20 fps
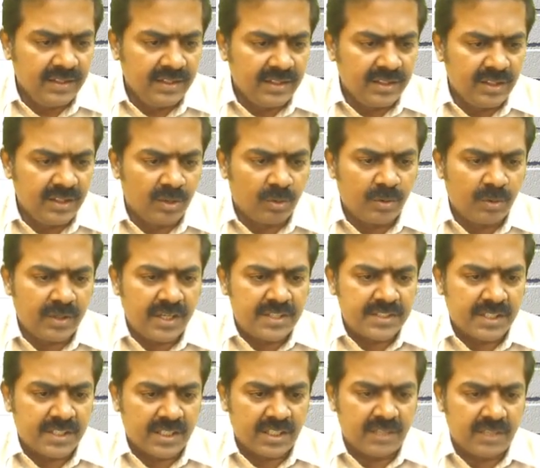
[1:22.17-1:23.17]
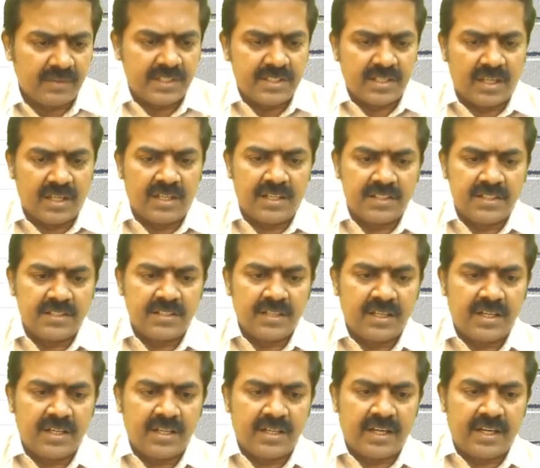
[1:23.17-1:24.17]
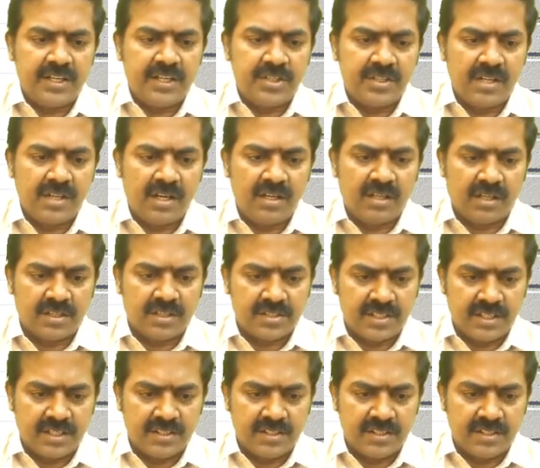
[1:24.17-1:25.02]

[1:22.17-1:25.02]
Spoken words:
The overheads are otherwise called as traditional costing